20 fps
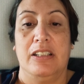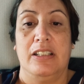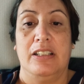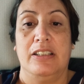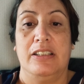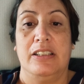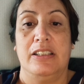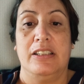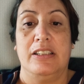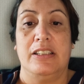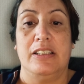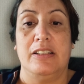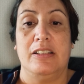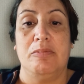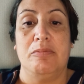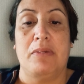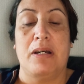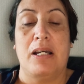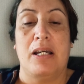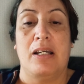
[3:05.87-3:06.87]
And she said,
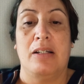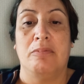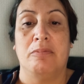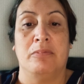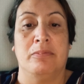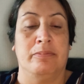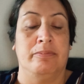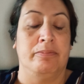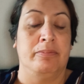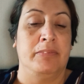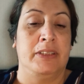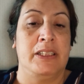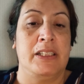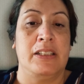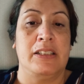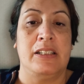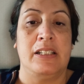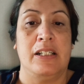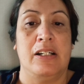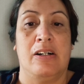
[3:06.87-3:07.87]

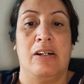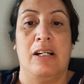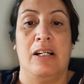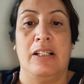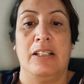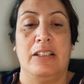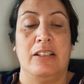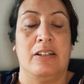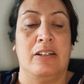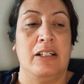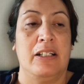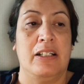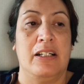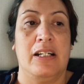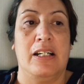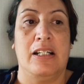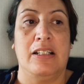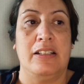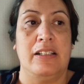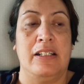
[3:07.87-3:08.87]
Sissy, I
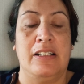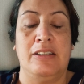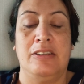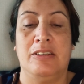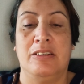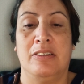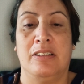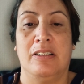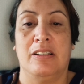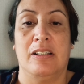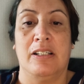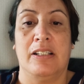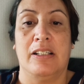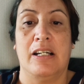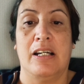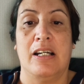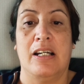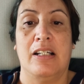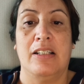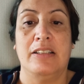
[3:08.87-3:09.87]
can't handle it. I
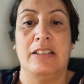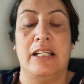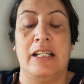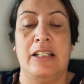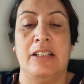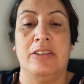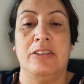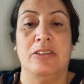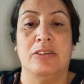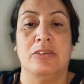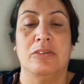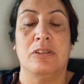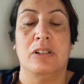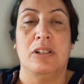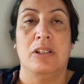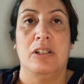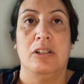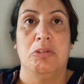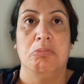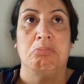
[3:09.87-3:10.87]
can't handle
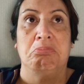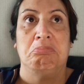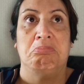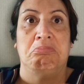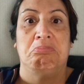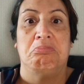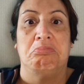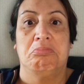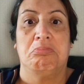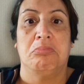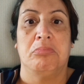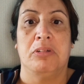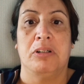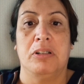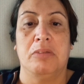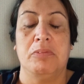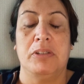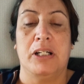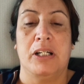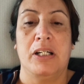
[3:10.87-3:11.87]
what
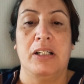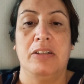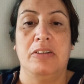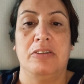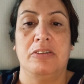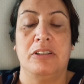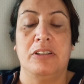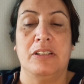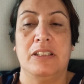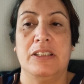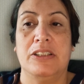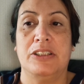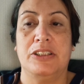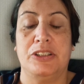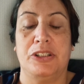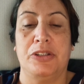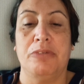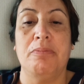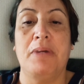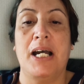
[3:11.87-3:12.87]
I'm going through. It's
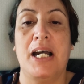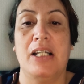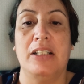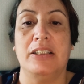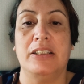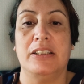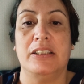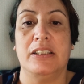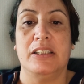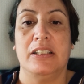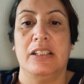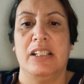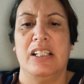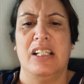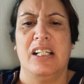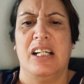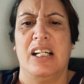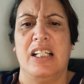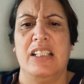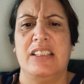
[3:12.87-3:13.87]
too much.
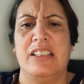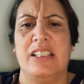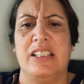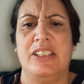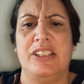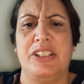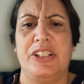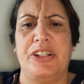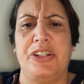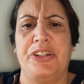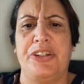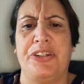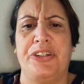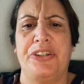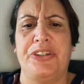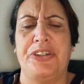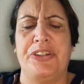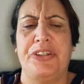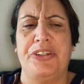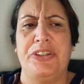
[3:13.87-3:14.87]
I said to
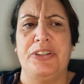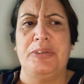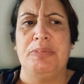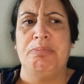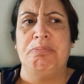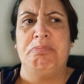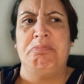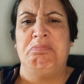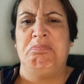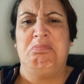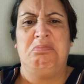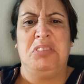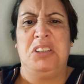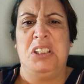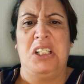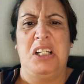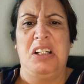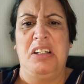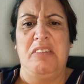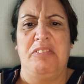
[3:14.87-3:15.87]
her,
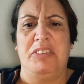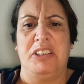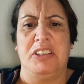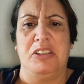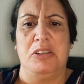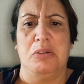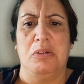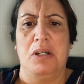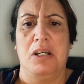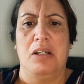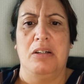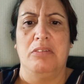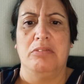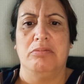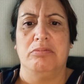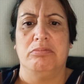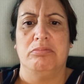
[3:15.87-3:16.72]
you don't have to do it.